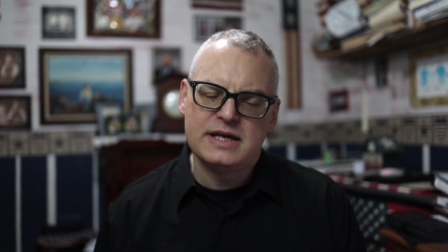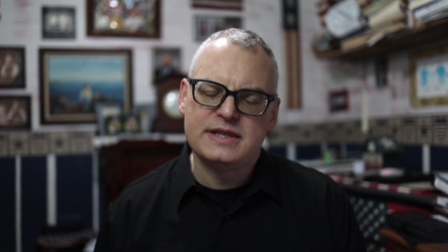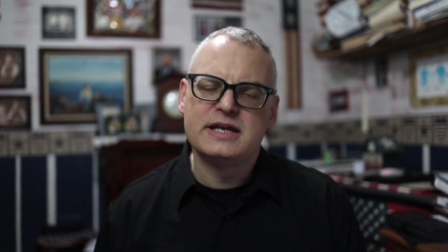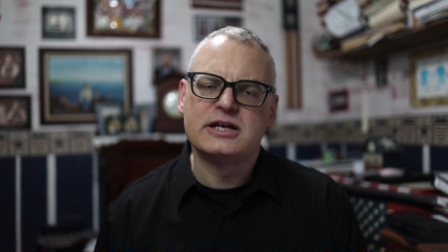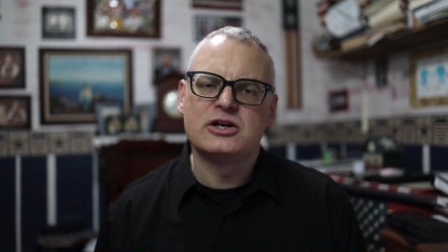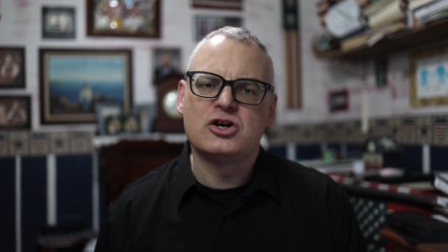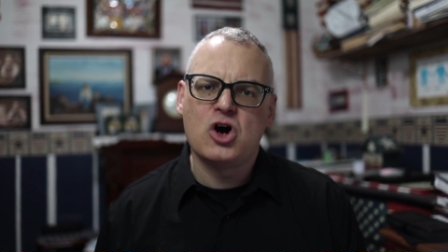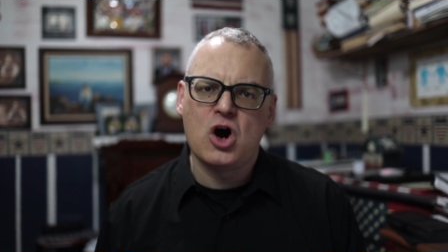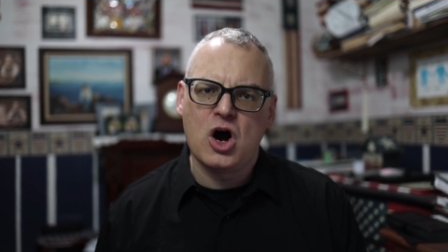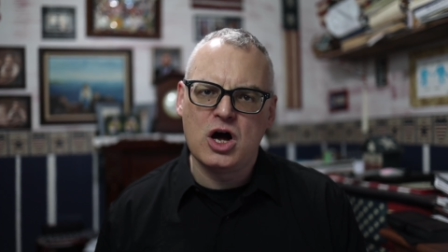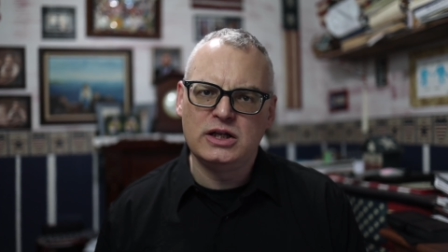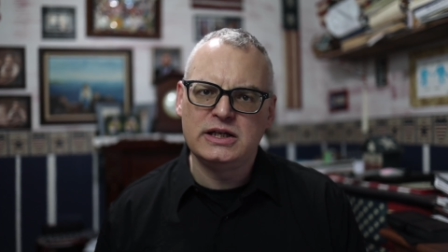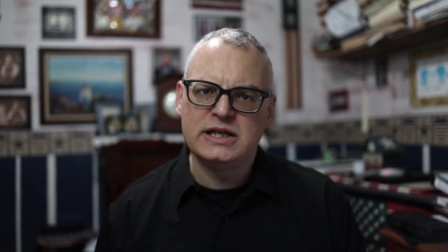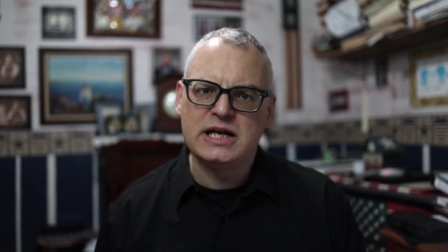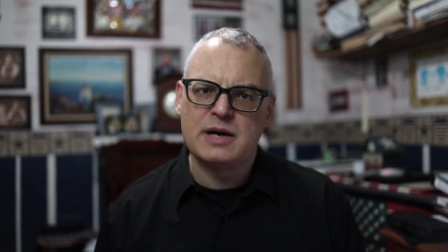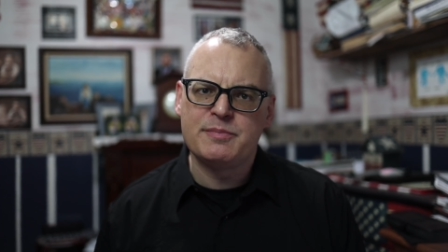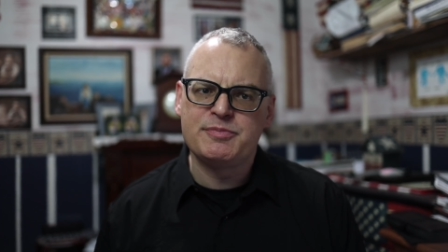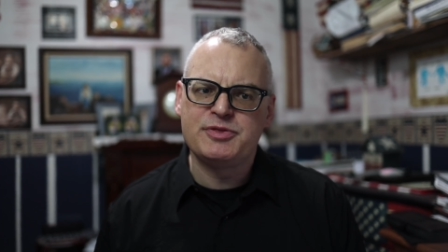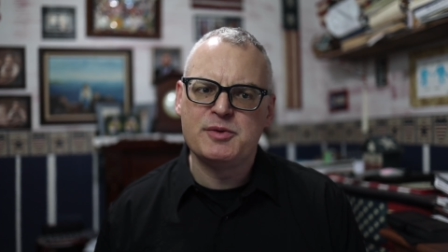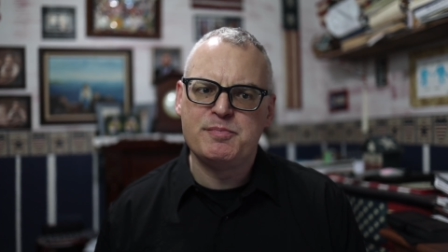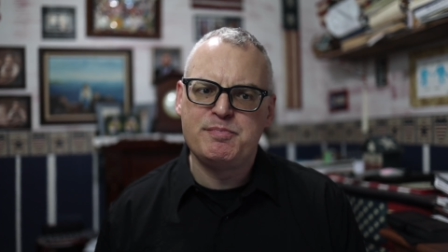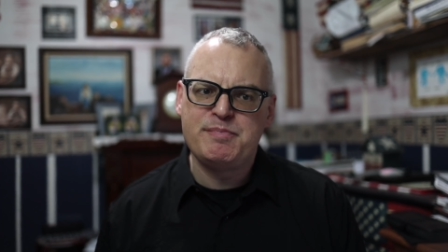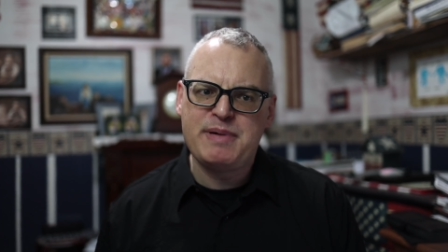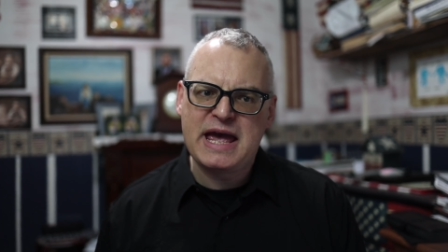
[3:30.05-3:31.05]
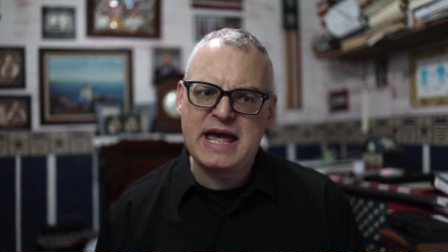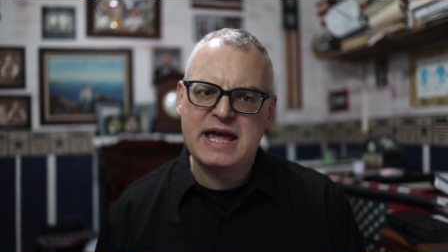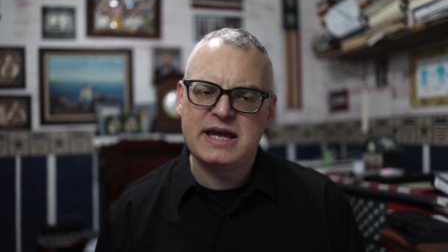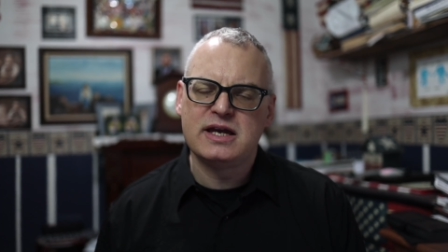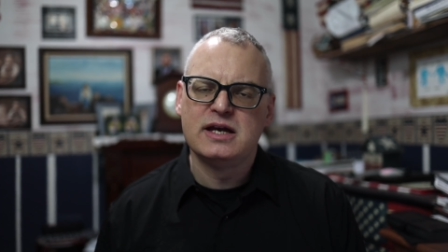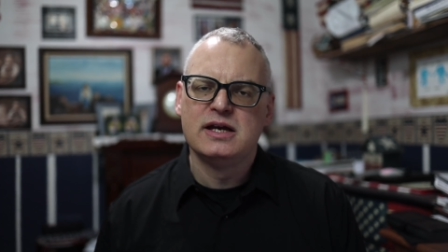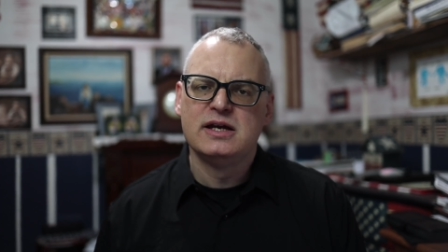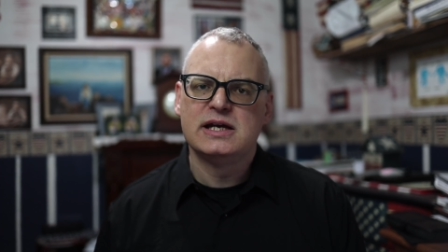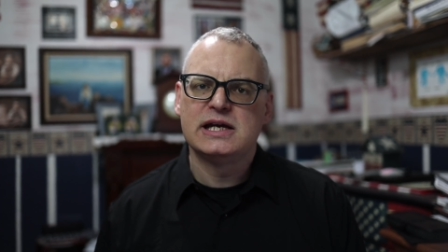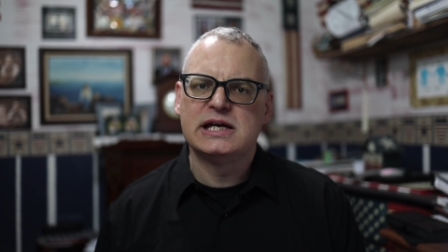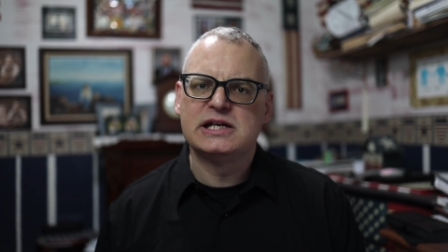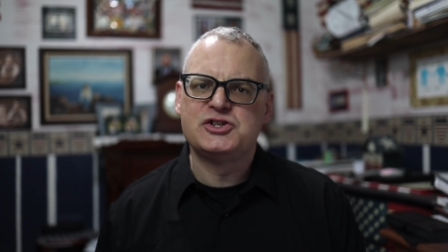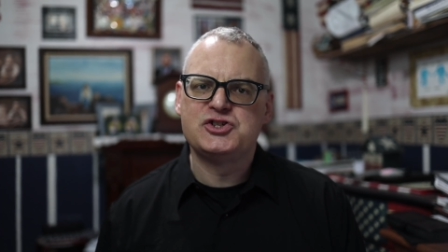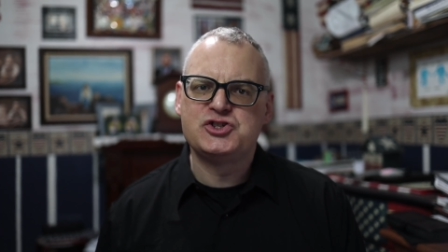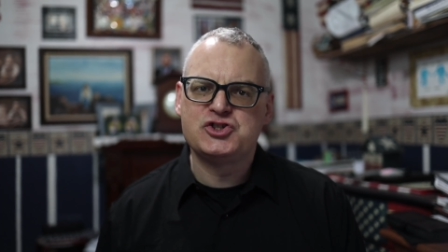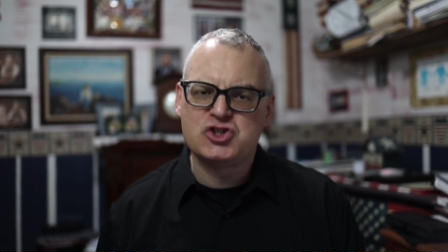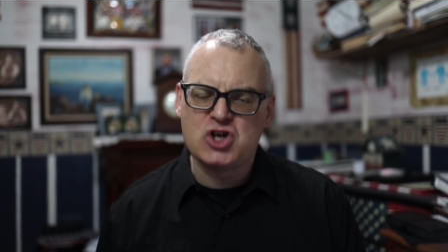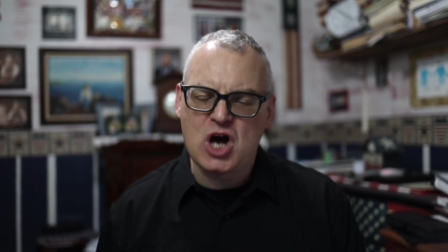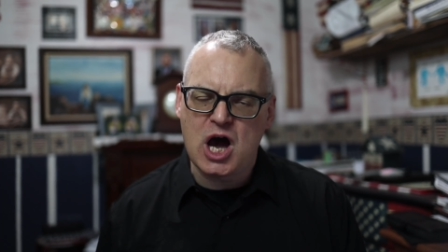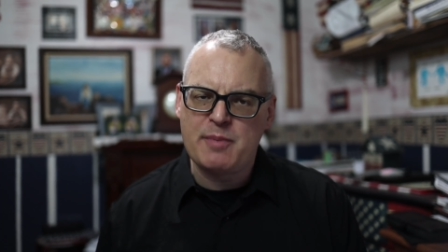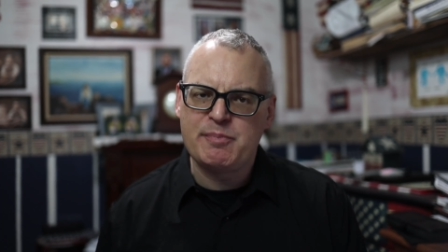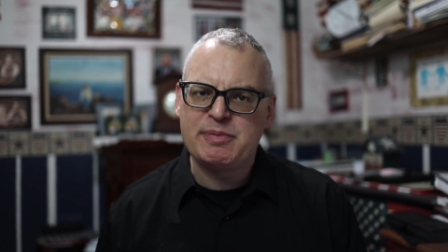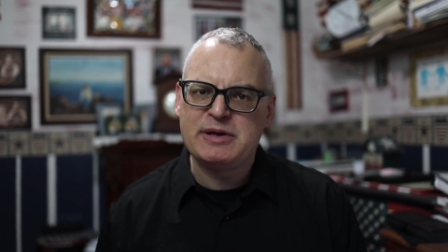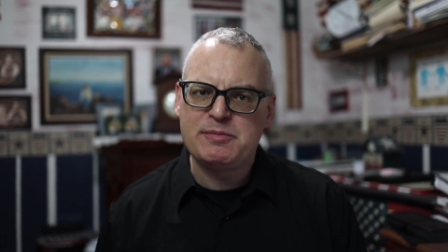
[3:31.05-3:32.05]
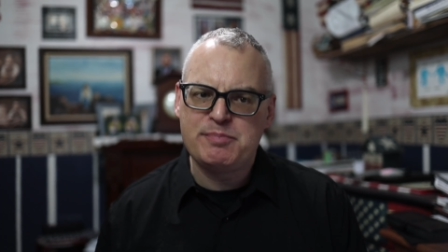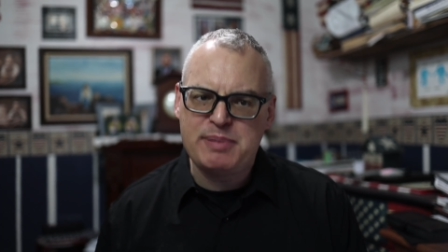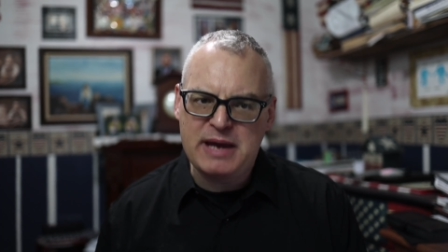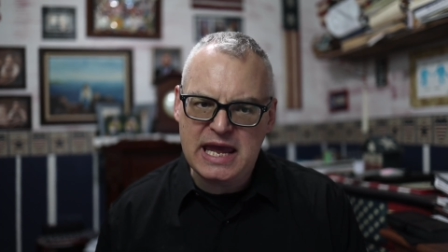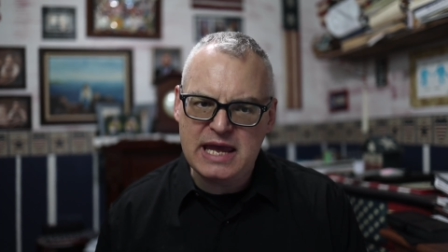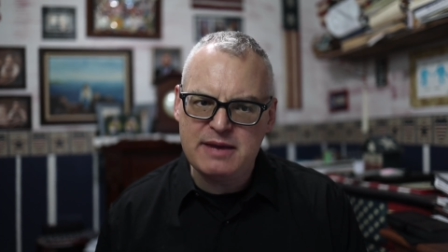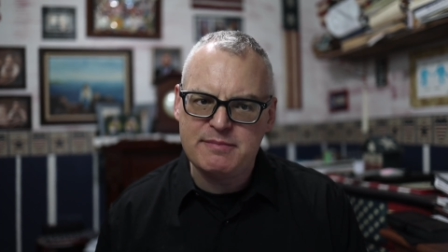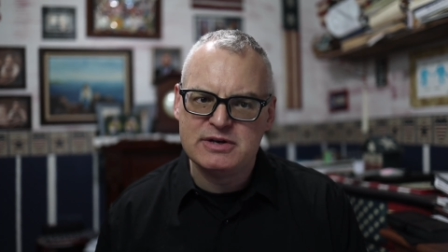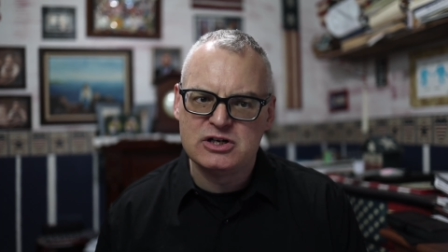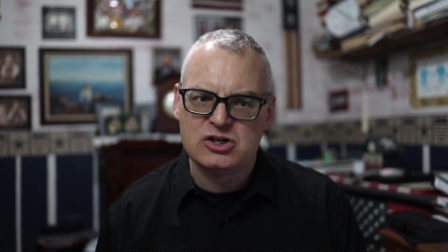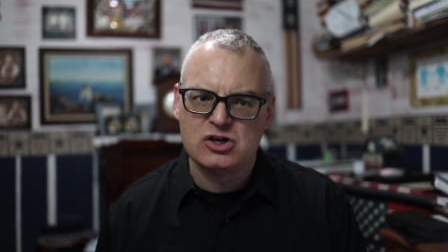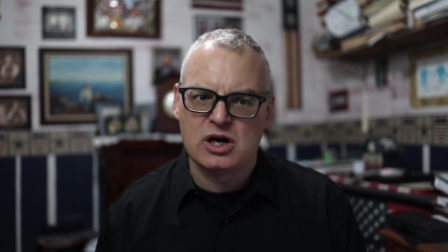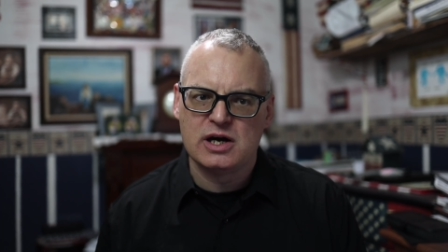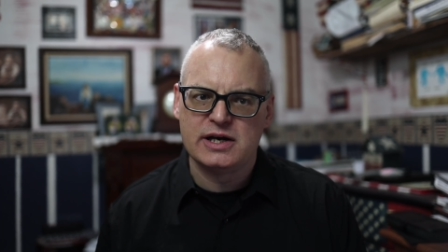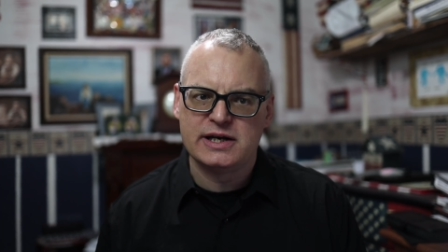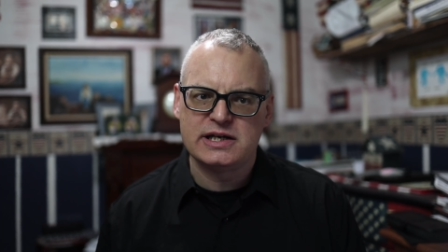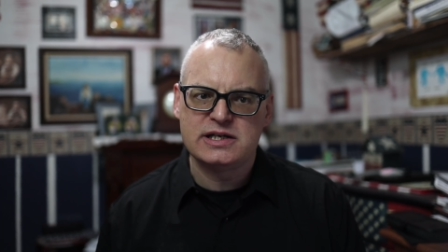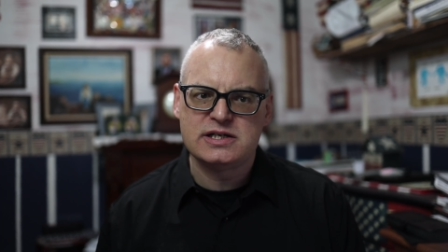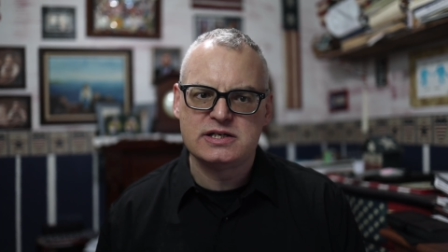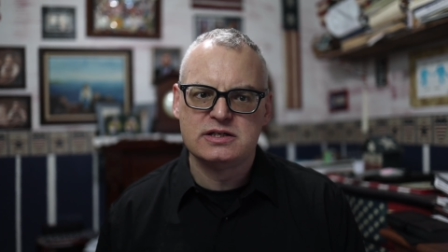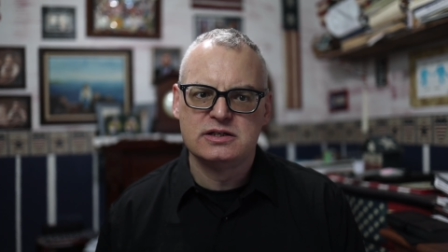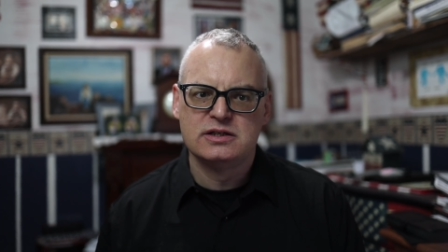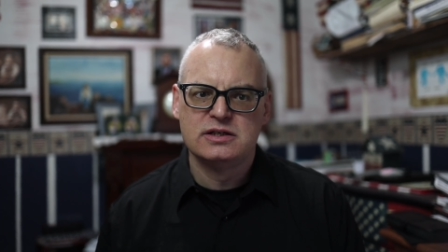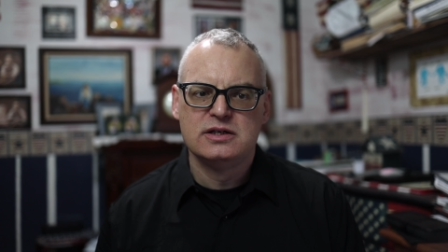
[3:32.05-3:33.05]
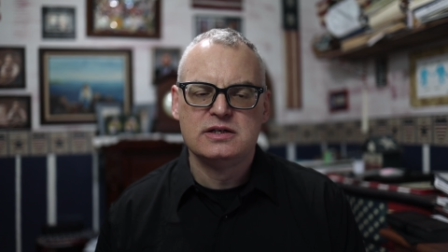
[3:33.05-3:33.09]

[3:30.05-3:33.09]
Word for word: and then calling up the bank and stopping payment on it